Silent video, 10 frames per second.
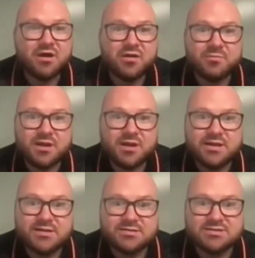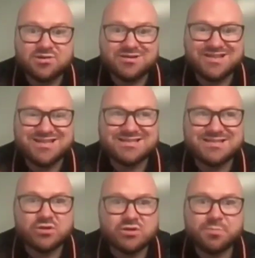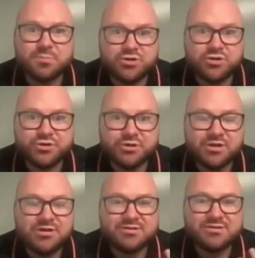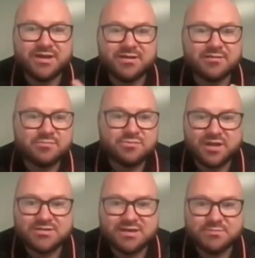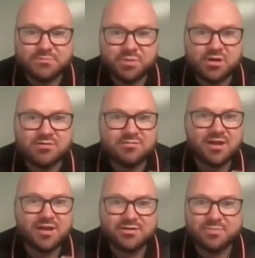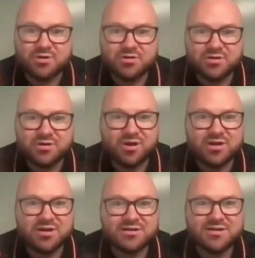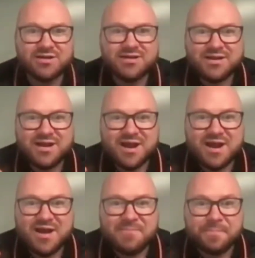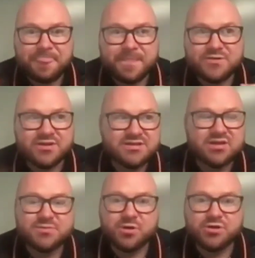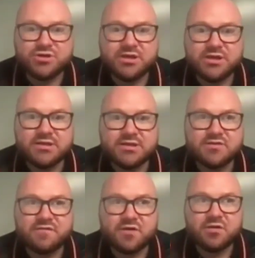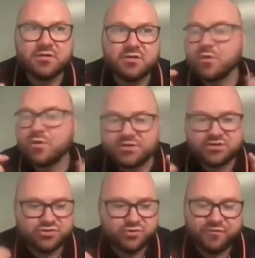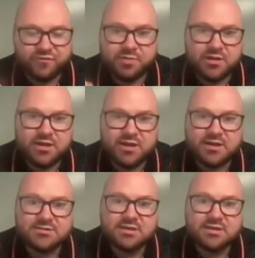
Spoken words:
podcast is called The Sales Perch. So again, last name's Bird. You got to use Bird in all your marketing. So The Sales Perch is they're both these are short form podcasts.